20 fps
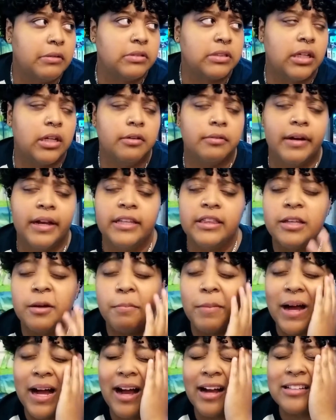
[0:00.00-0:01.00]
was gonna rate the
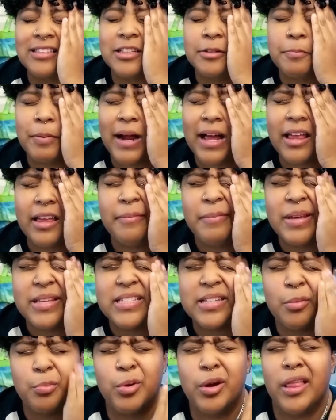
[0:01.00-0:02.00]
box, it'd probably be
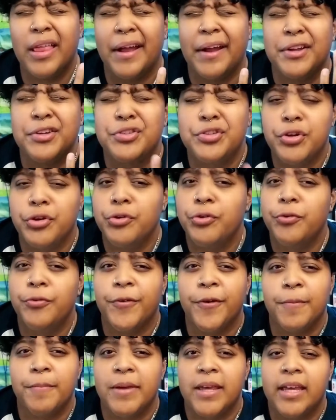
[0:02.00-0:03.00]
somewhere like a 2
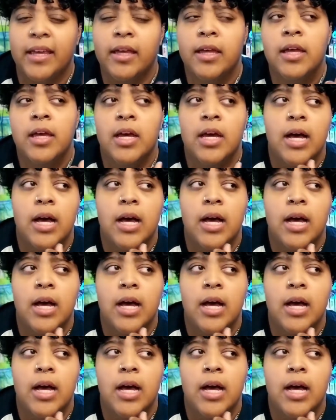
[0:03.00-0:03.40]
for me.